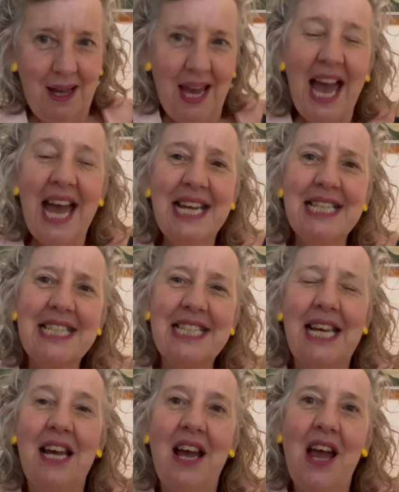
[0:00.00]
And
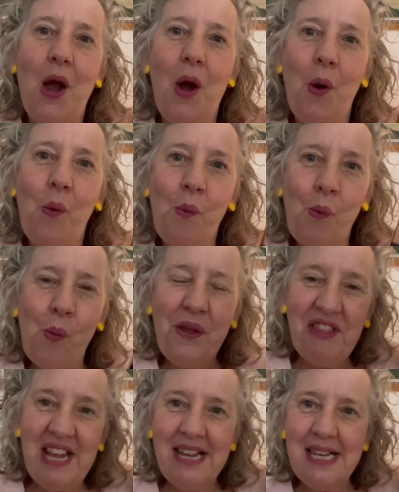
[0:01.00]

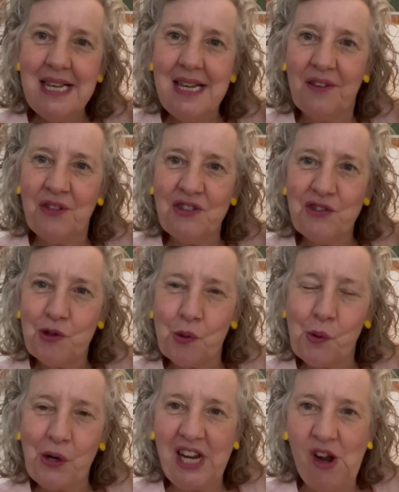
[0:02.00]
within the
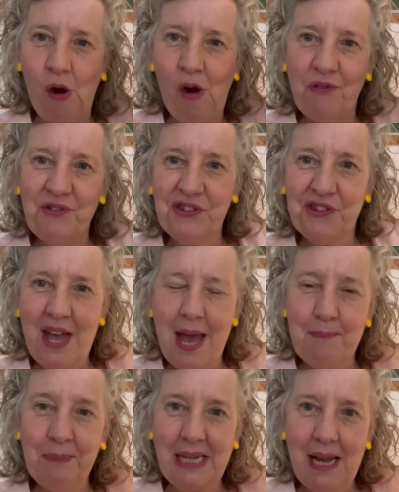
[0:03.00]
story of Sam
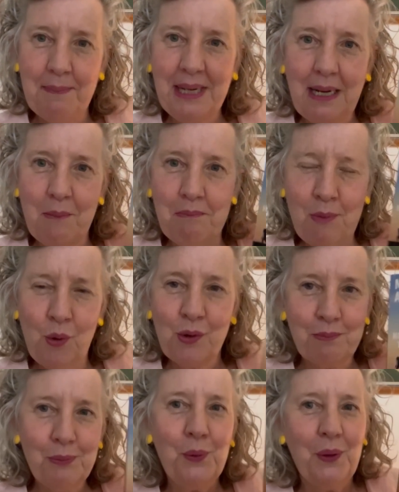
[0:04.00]
becoming more and
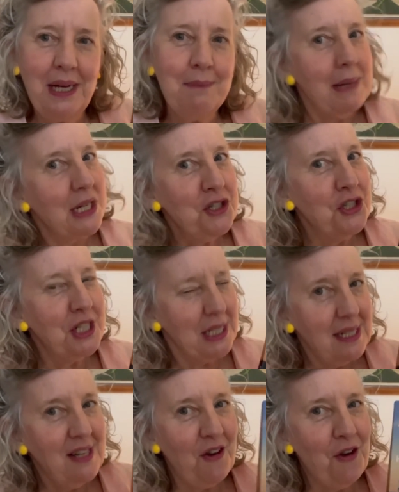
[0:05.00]
more enmeshed
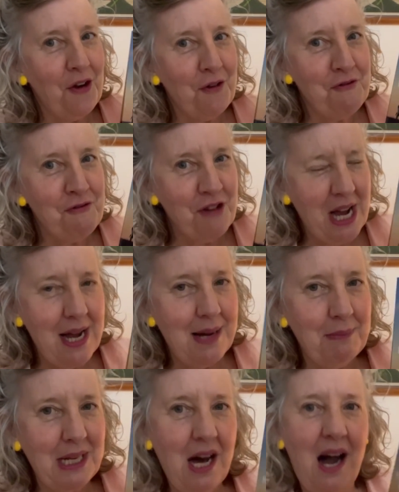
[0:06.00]
in farm
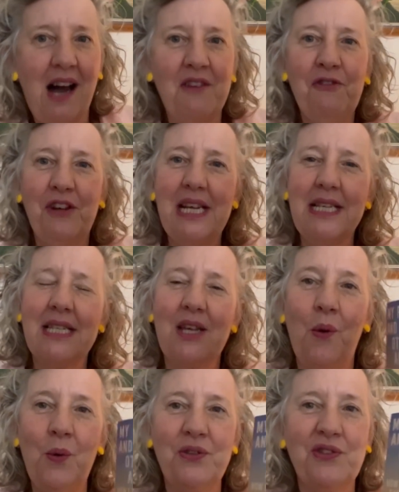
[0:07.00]
life is
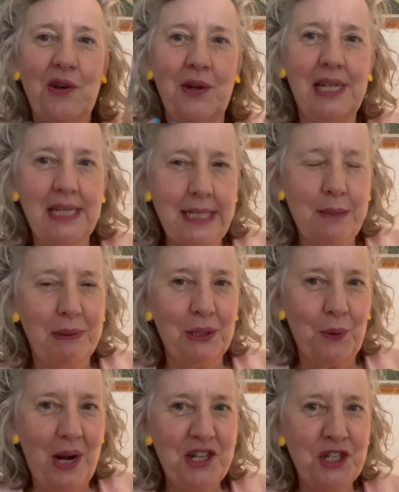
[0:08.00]
also an
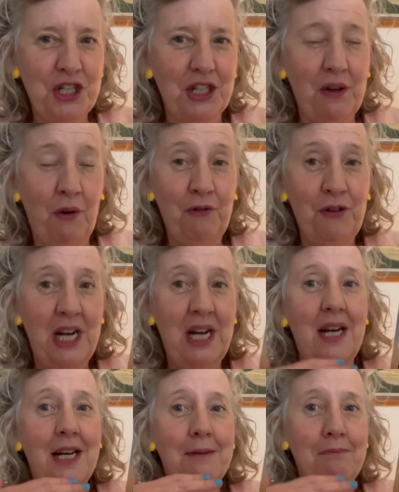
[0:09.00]
exploration of
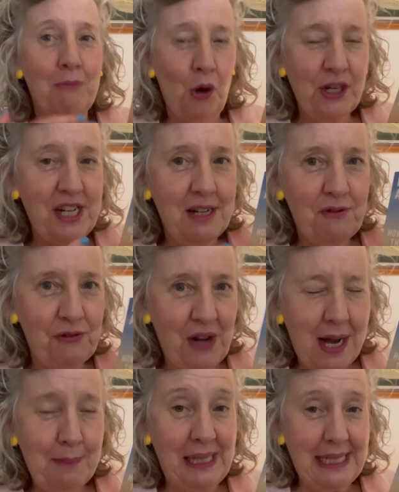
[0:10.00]
modern
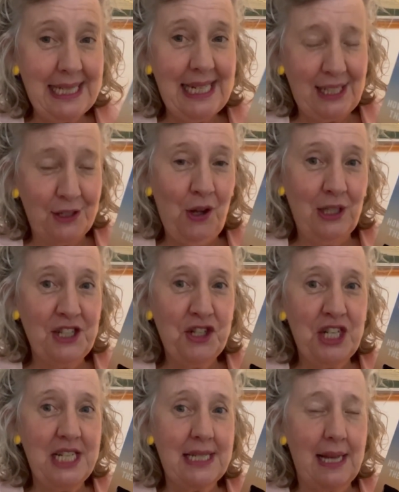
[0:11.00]
farming
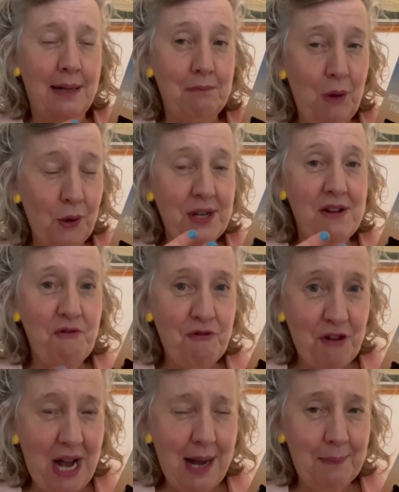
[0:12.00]
technologies and modern
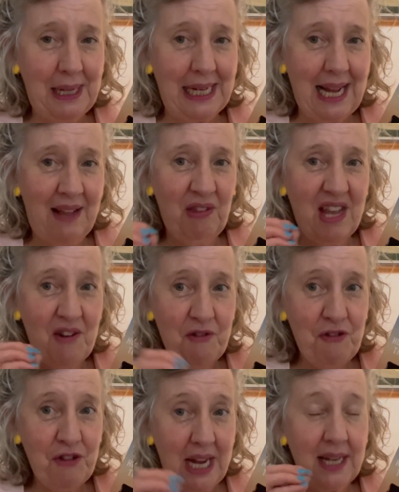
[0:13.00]
farming and the
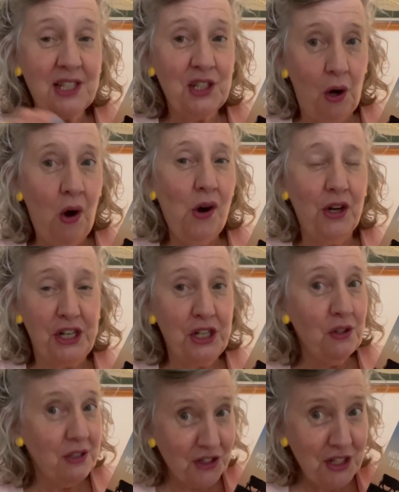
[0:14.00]
effect on
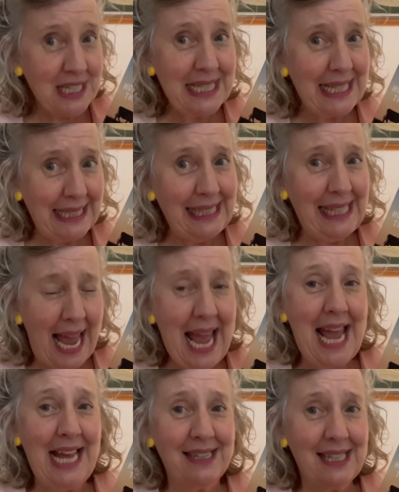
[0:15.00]
not just the
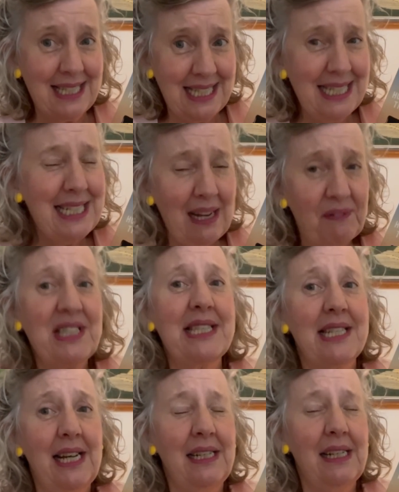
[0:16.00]
land, the
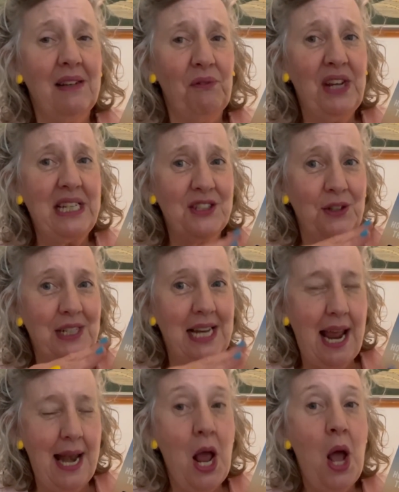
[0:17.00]
devastating effect on
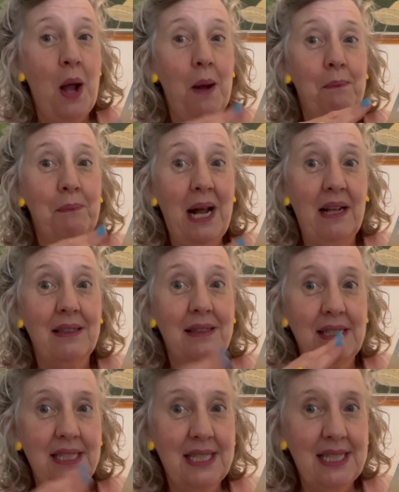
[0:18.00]
land, but the
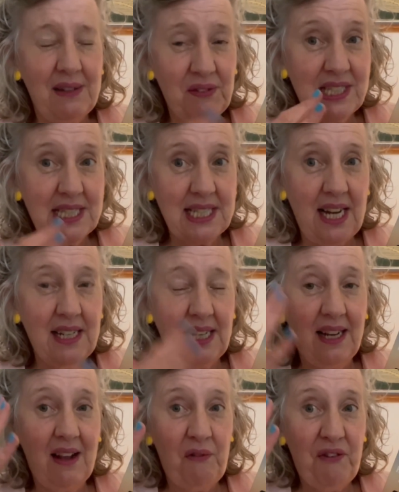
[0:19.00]
devastating
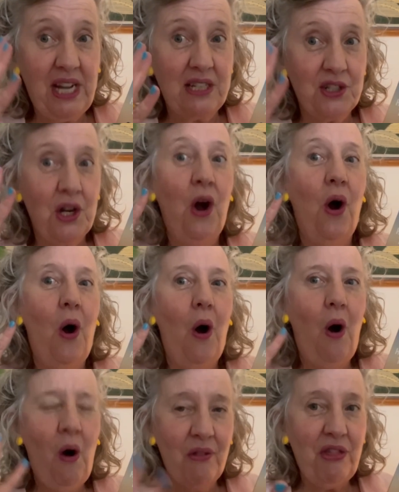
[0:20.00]
effect
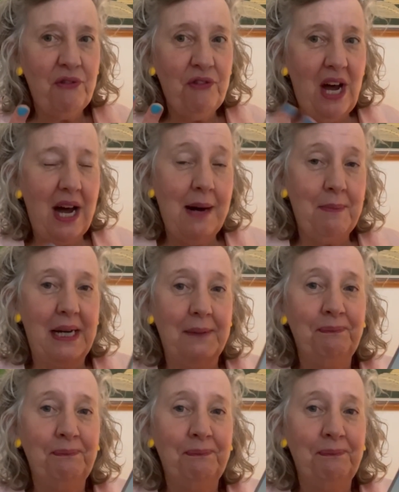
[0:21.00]
on the farmer.